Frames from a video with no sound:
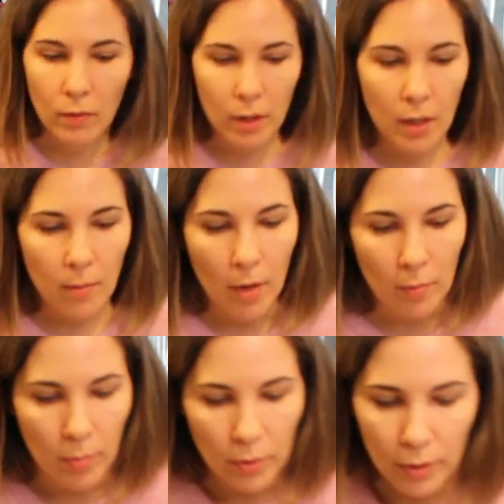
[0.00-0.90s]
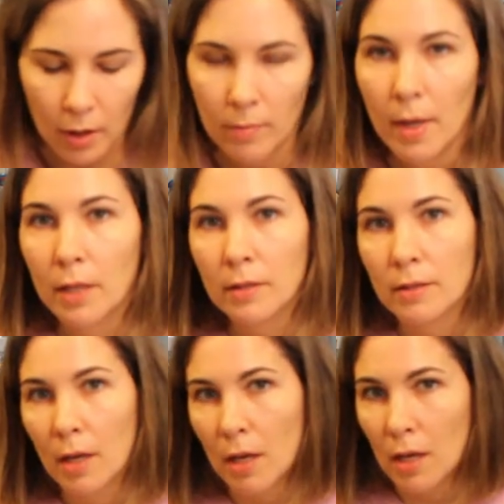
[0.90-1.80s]
want to get my bouillon
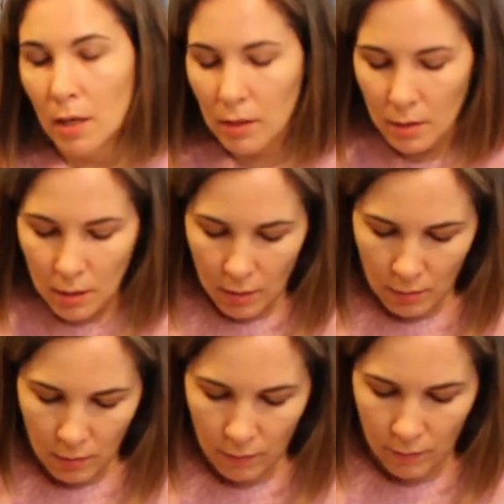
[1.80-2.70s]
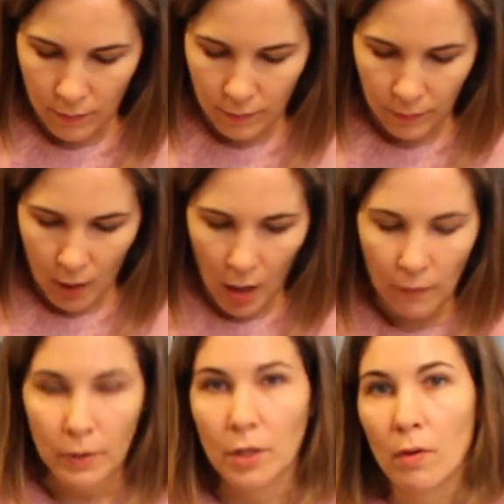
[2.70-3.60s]
mixed in.
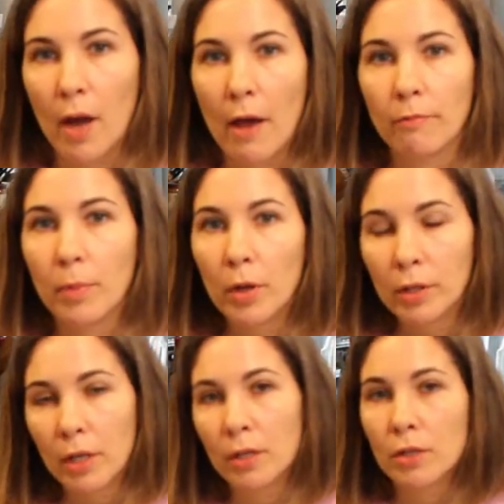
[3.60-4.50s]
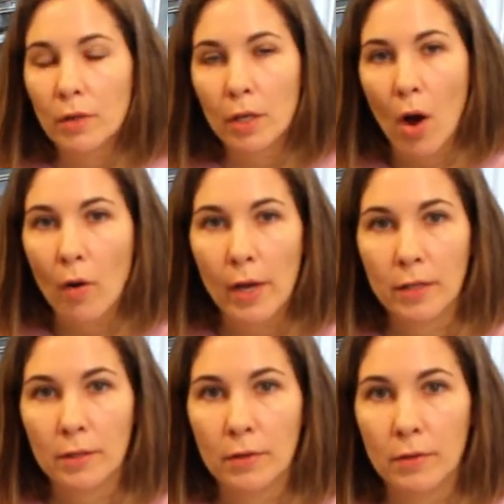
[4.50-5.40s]
If you don't have bouillon, you can
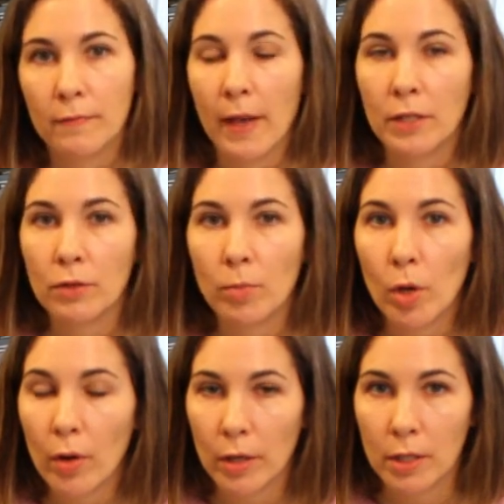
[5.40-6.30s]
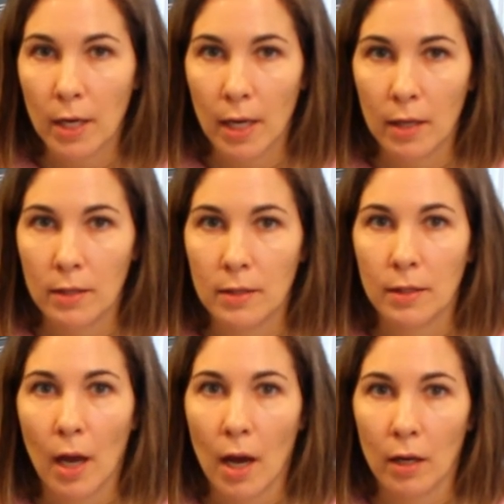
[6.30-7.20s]
always use vegetable or chicken
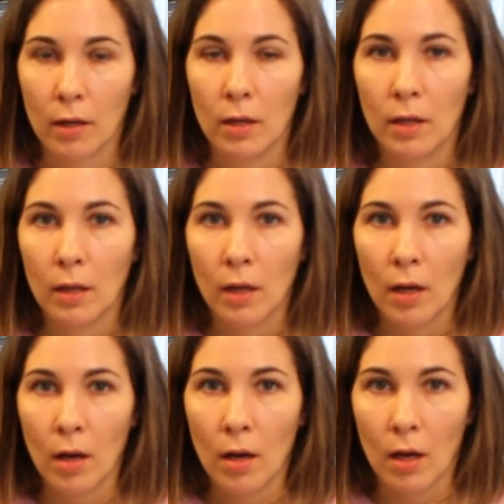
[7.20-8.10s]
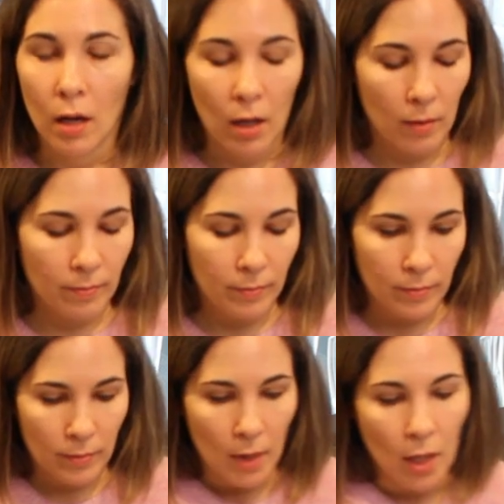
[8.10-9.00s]
stock
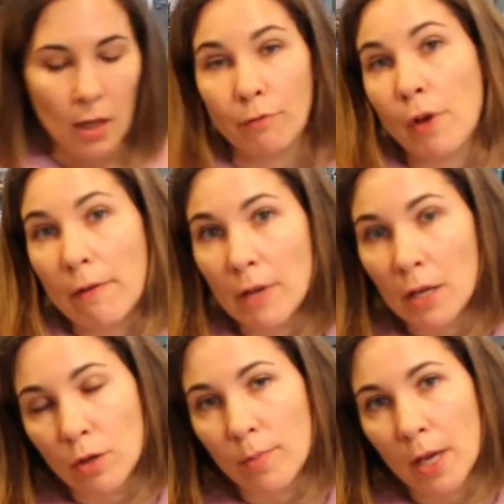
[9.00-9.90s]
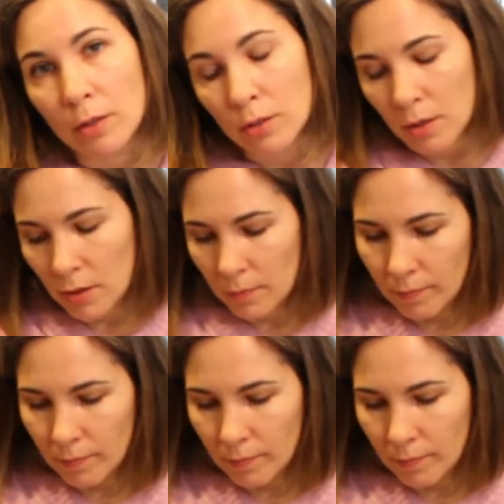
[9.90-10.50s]
if you have that in your pantry.